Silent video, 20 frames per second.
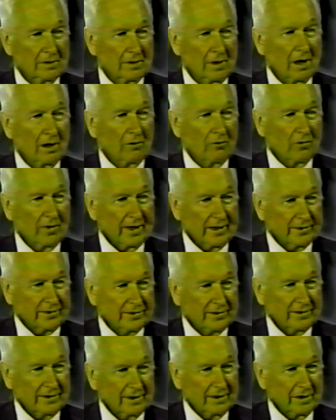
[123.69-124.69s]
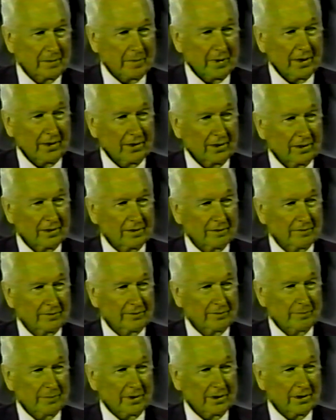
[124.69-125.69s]
unrest in America
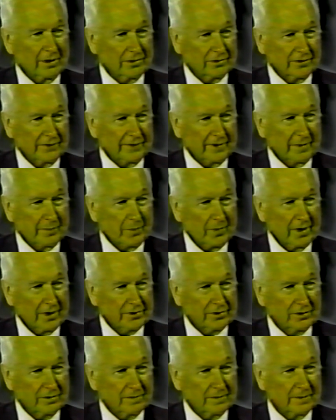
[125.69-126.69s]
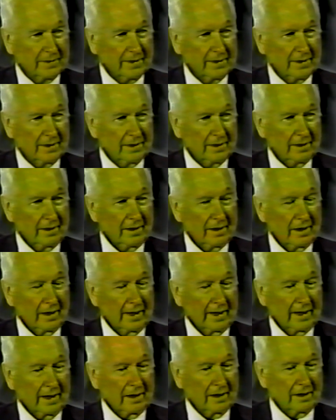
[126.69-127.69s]
because of the Depression
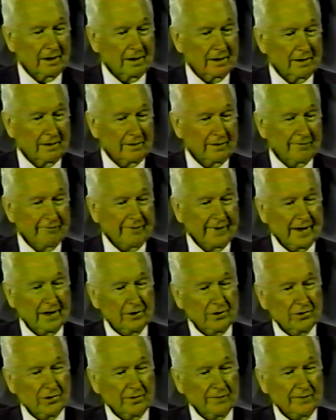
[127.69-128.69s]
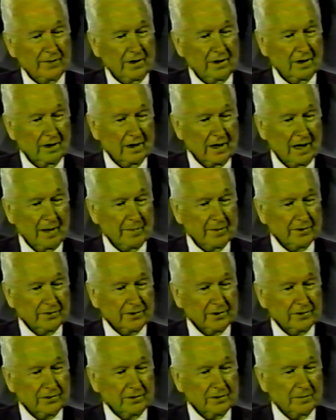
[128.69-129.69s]
and the failure of the economic
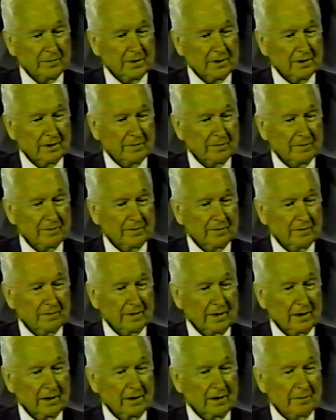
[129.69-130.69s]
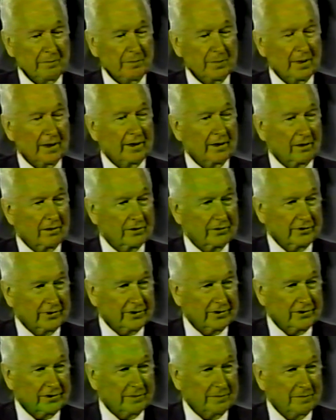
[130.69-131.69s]
system and the political
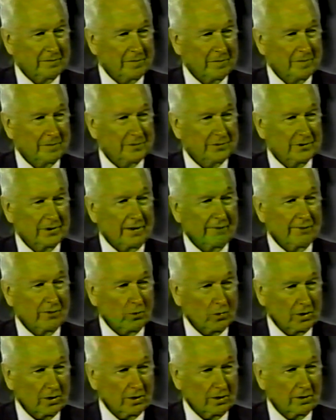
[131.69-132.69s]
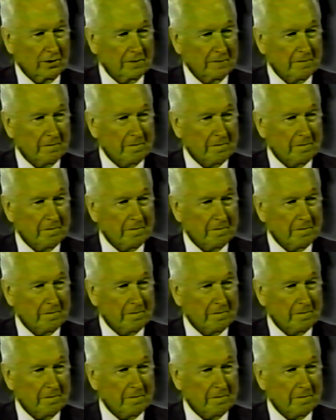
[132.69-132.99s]
systems of the world